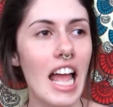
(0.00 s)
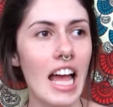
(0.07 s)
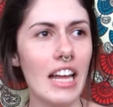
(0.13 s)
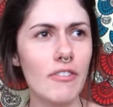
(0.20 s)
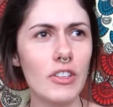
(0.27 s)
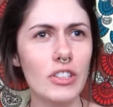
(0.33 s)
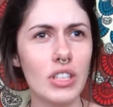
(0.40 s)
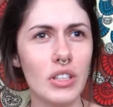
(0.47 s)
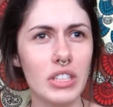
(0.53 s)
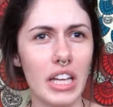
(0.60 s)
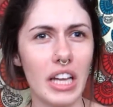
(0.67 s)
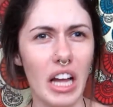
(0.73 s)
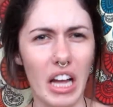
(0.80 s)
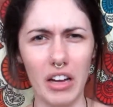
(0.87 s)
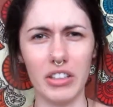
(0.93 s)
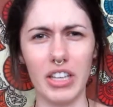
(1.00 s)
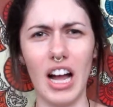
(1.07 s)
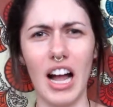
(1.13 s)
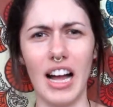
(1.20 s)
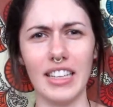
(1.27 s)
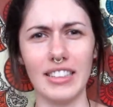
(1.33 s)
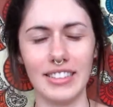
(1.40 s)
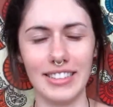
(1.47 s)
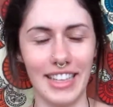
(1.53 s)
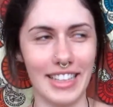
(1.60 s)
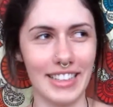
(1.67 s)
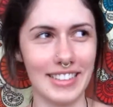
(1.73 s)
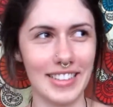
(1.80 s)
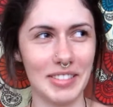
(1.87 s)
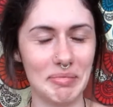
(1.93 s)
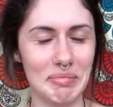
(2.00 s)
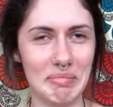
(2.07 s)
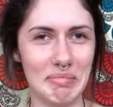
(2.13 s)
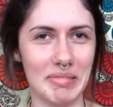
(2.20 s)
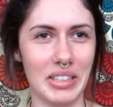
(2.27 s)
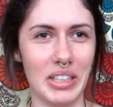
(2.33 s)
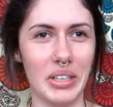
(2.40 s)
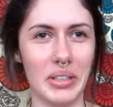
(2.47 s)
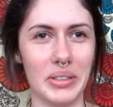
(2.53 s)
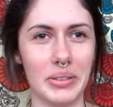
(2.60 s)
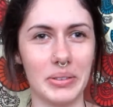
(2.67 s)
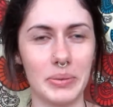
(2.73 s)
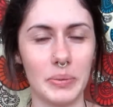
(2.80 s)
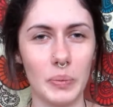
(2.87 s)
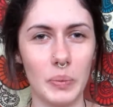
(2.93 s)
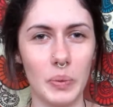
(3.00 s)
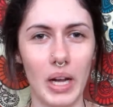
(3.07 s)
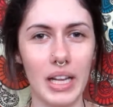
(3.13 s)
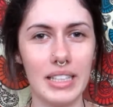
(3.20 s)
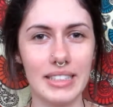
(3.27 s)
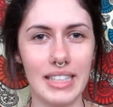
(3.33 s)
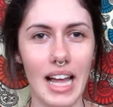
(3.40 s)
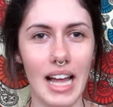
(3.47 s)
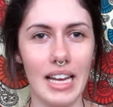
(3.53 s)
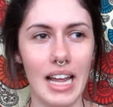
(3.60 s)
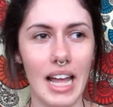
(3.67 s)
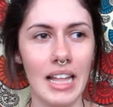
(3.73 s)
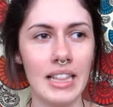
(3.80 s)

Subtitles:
And at first I was like, oh God, like, ew, what is that?